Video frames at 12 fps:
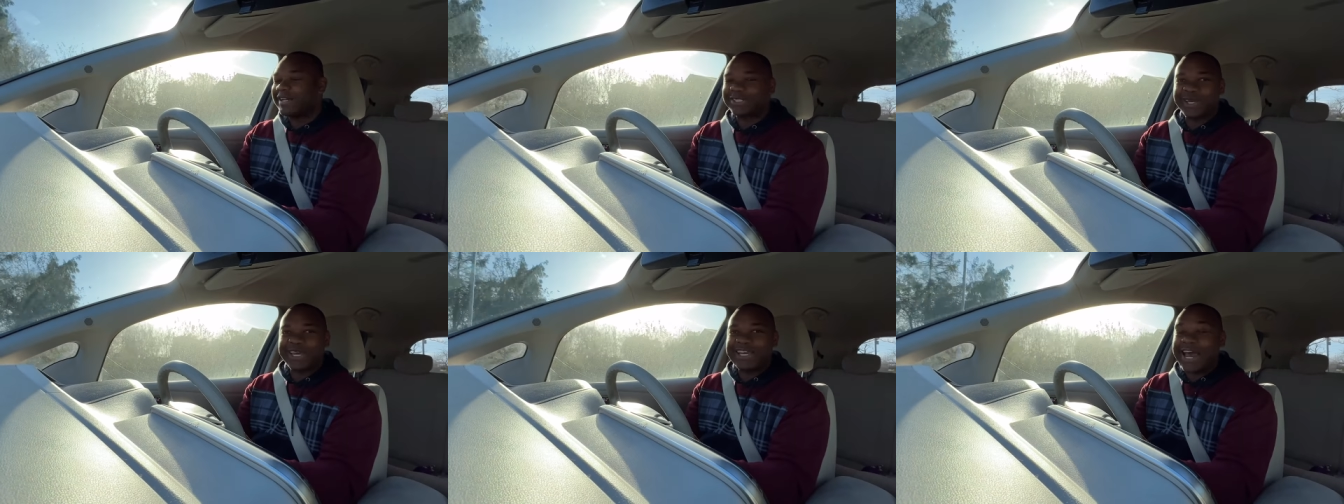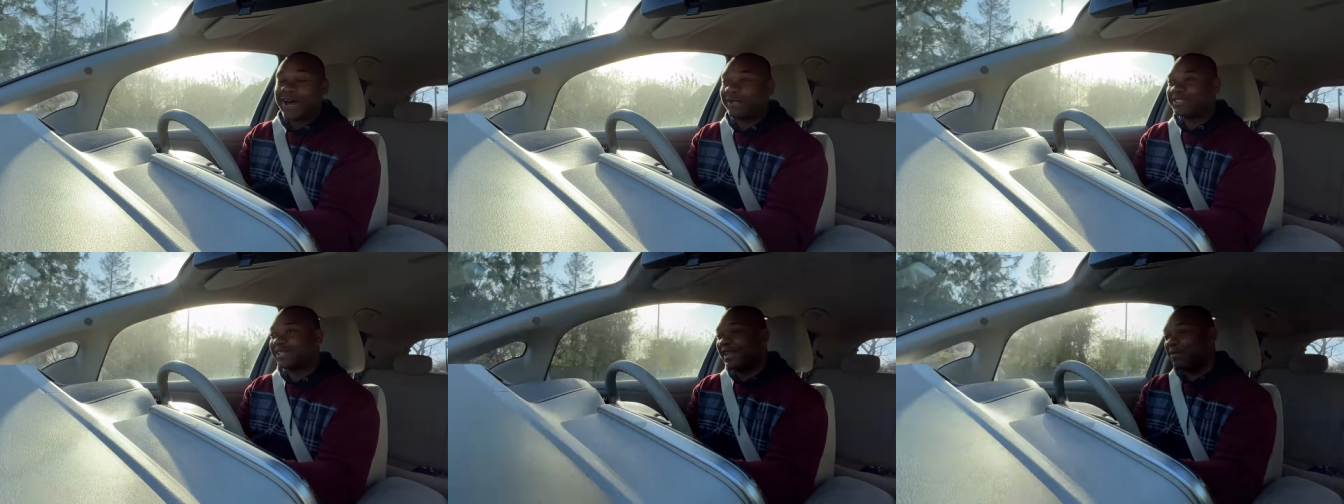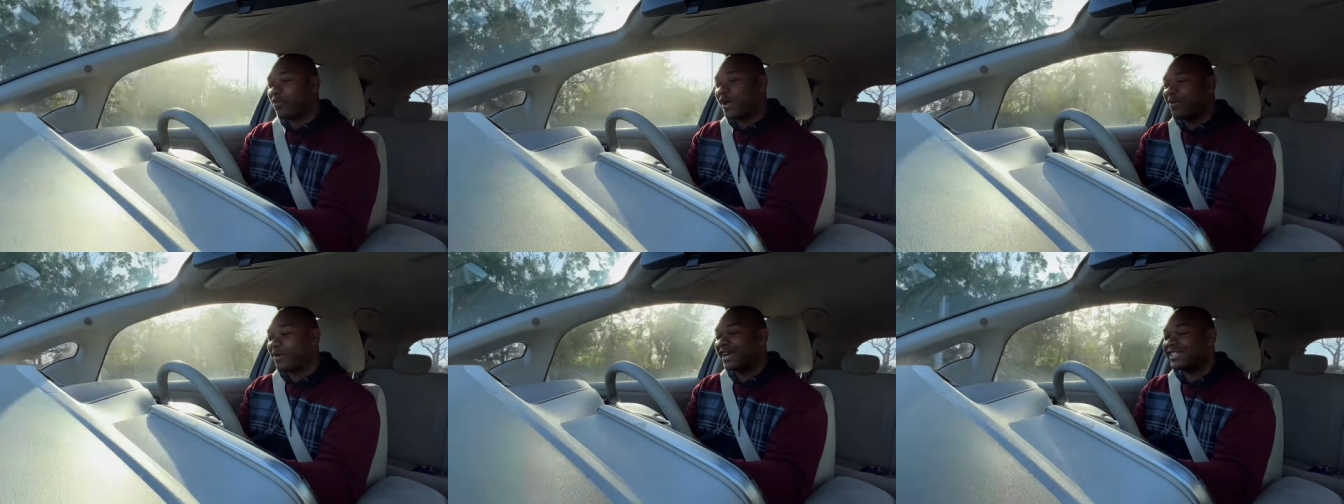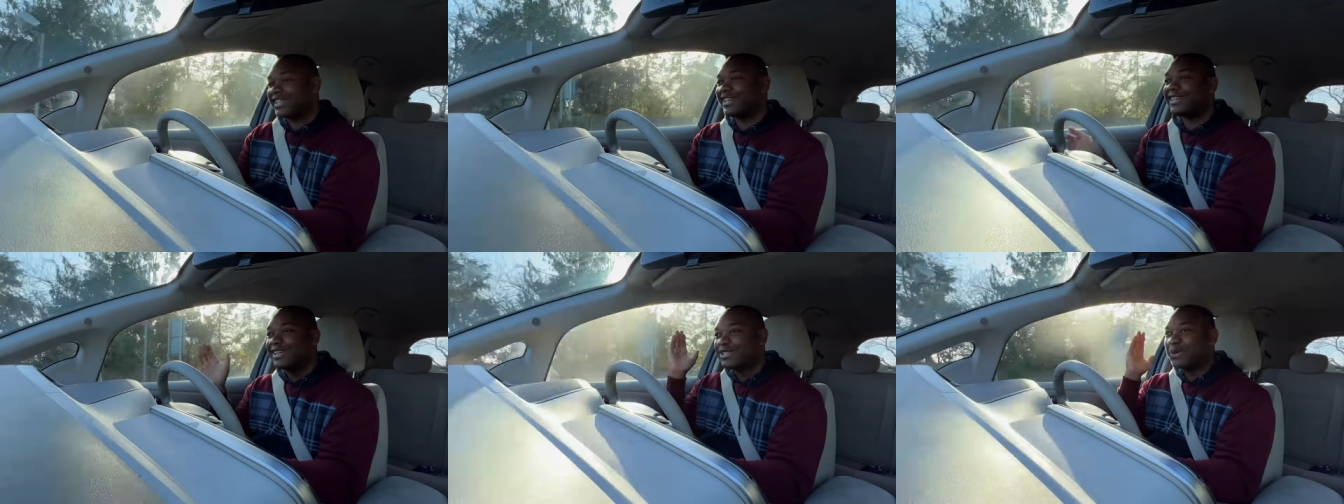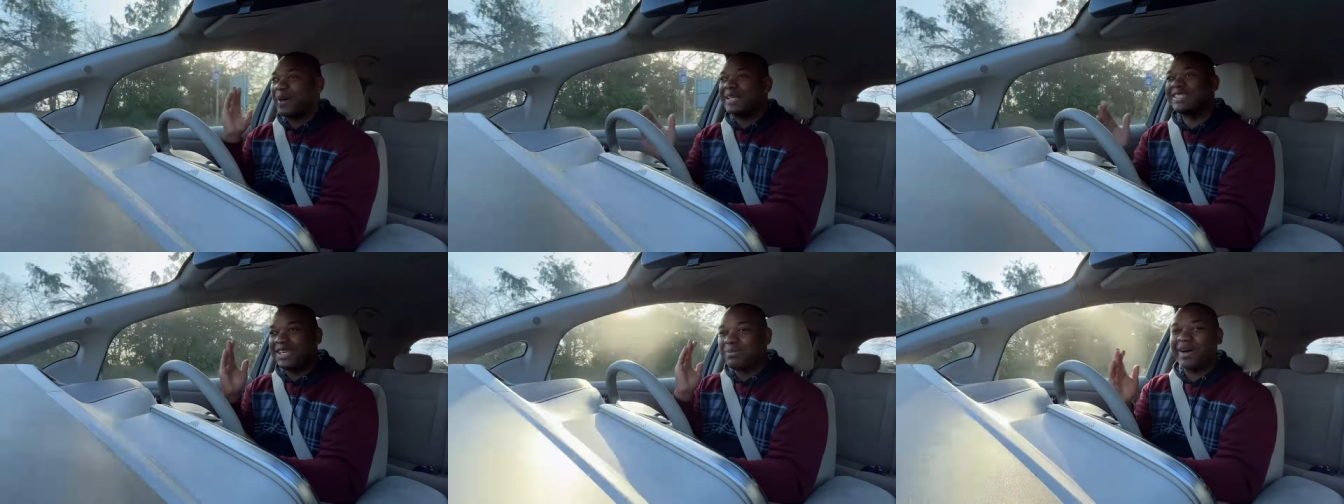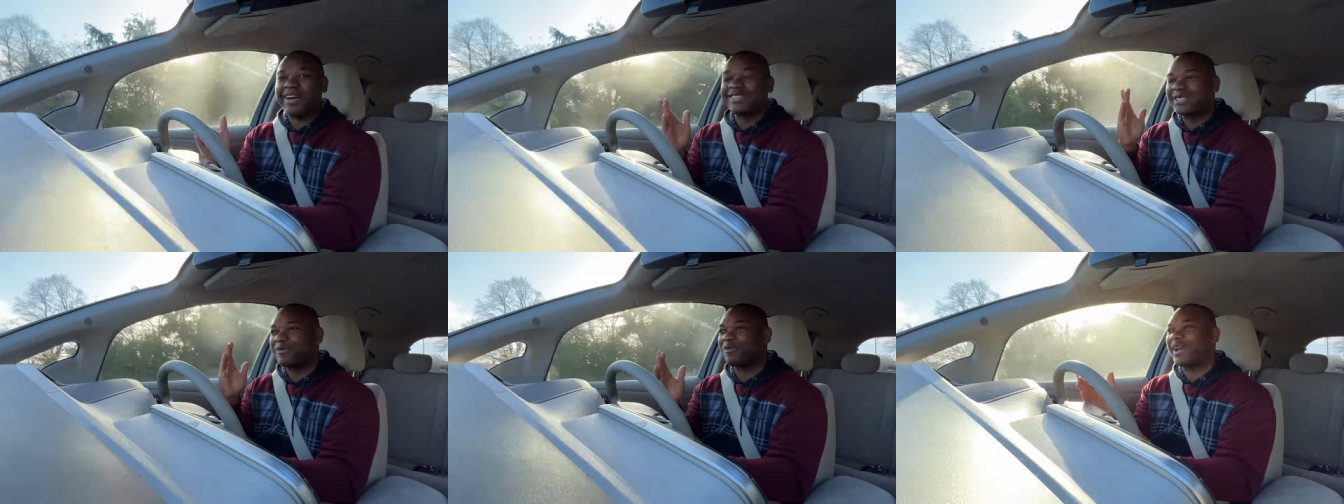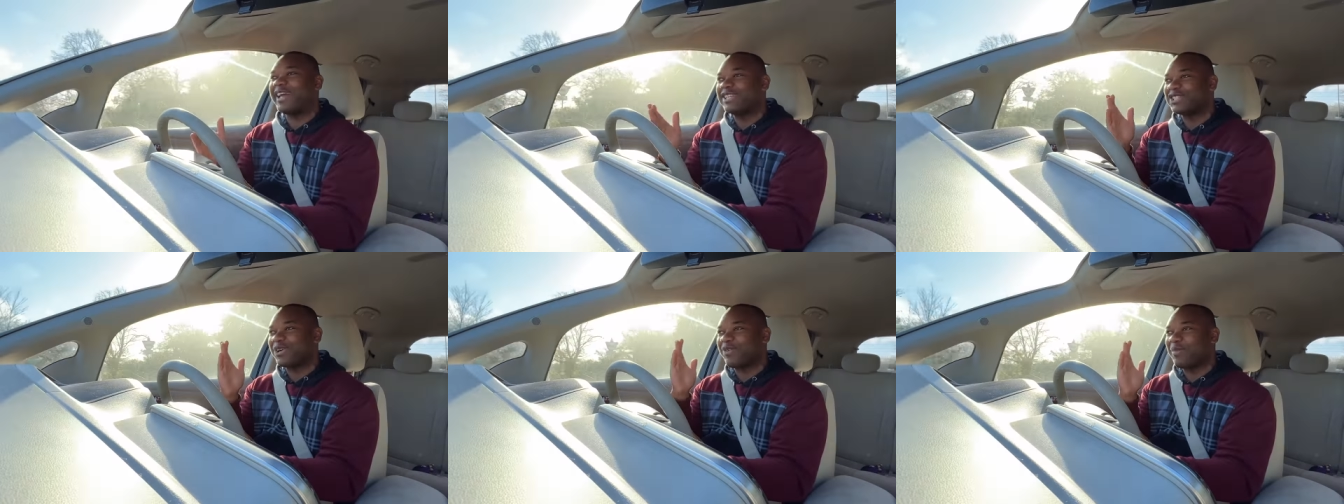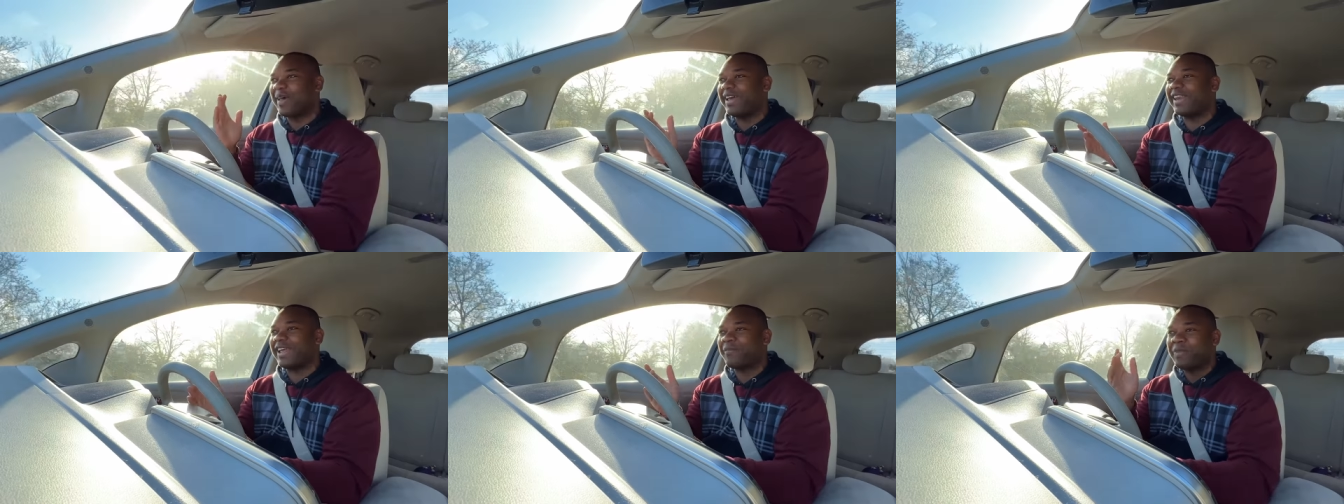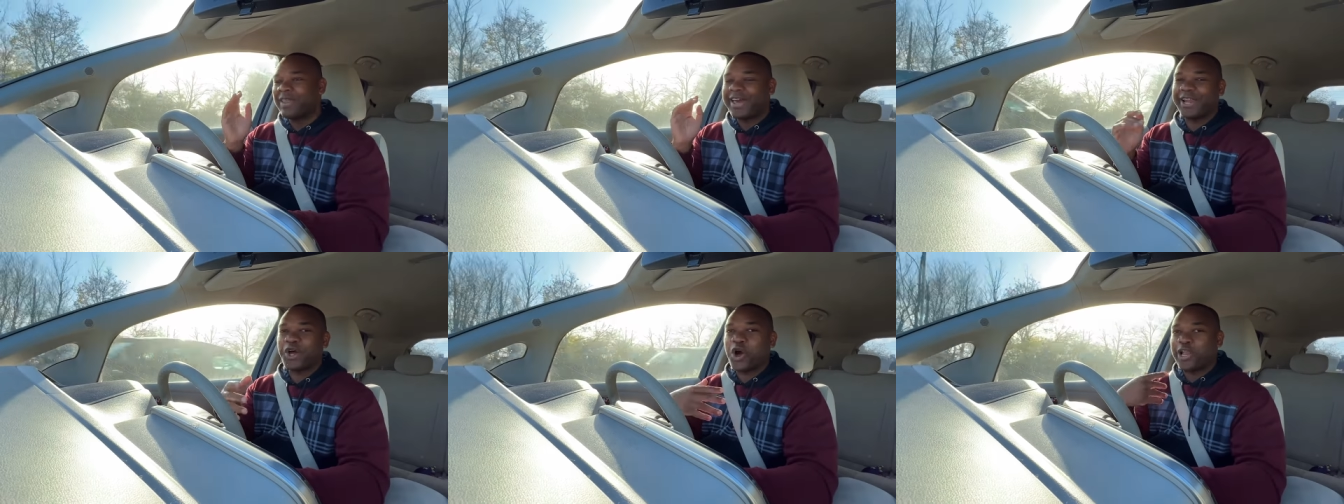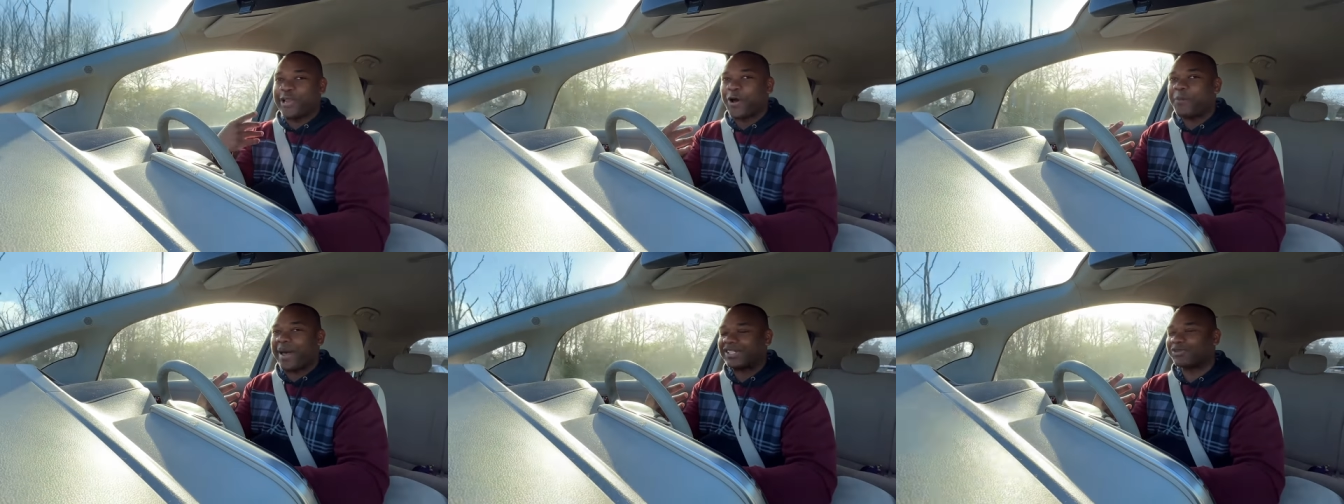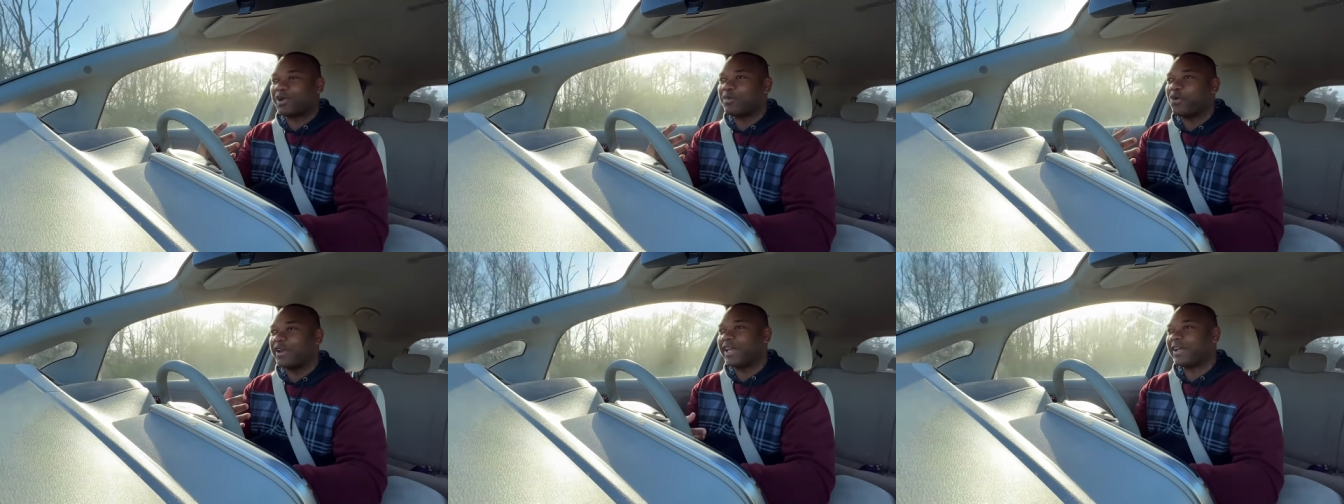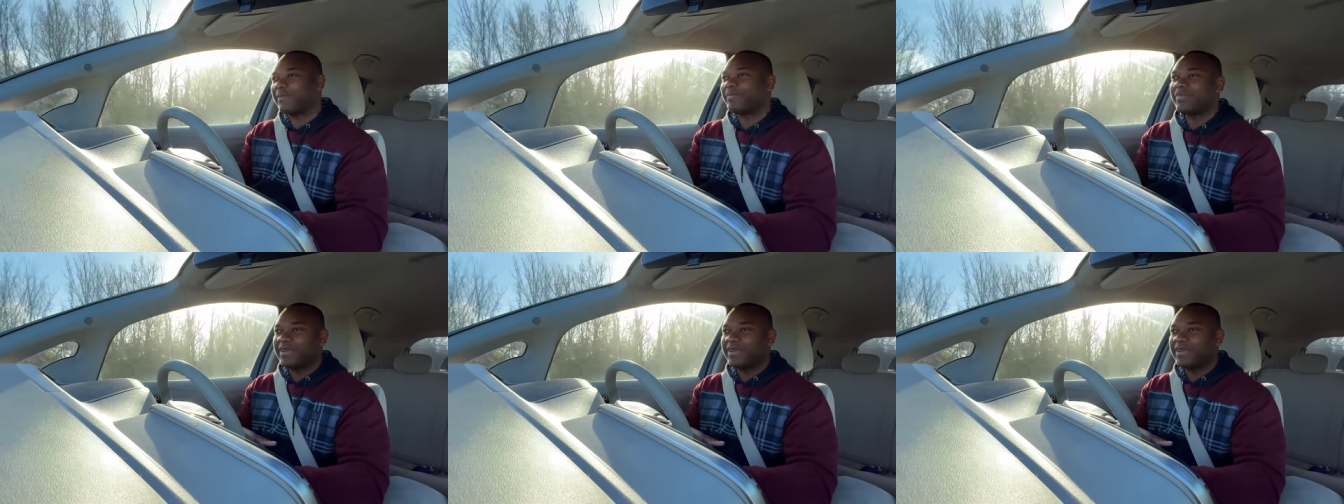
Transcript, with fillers: I took it down to the point where it said twenty miles of range remaining and I got a low battery warning.